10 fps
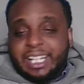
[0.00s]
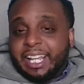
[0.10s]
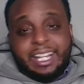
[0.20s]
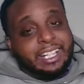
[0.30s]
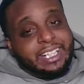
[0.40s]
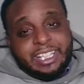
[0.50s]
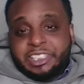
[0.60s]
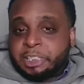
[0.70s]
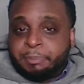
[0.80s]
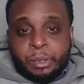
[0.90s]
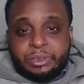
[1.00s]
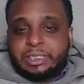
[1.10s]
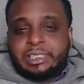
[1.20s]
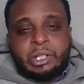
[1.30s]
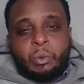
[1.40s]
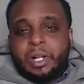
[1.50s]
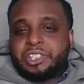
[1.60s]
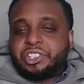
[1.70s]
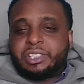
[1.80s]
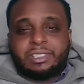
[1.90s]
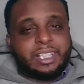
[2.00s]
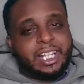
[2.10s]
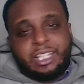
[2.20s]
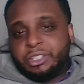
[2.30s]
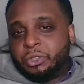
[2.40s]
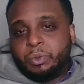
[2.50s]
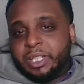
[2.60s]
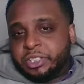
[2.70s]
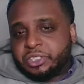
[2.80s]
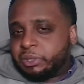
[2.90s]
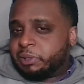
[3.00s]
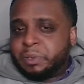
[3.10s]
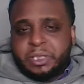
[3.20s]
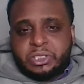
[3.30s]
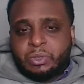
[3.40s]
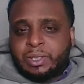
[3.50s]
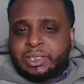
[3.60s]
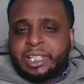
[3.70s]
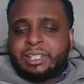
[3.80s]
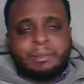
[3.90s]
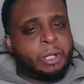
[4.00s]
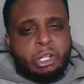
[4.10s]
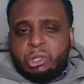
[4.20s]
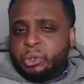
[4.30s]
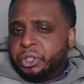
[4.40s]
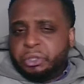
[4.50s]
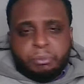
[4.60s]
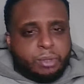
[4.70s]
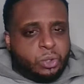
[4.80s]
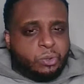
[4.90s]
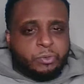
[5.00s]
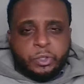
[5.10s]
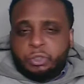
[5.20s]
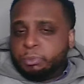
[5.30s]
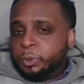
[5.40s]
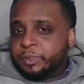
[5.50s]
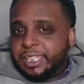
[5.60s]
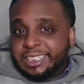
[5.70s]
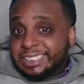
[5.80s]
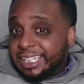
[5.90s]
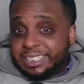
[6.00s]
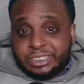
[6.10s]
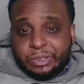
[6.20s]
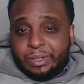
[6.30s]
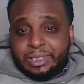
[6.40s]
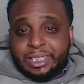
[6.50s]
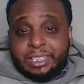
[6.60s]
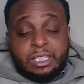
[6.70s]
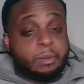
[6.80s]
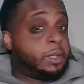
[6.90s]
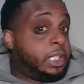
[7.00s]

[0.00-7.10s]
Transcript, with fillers: And it just poses the question can you insert her in the starting lineup? Who do you move? Do you move Kitts out of the starting lineup?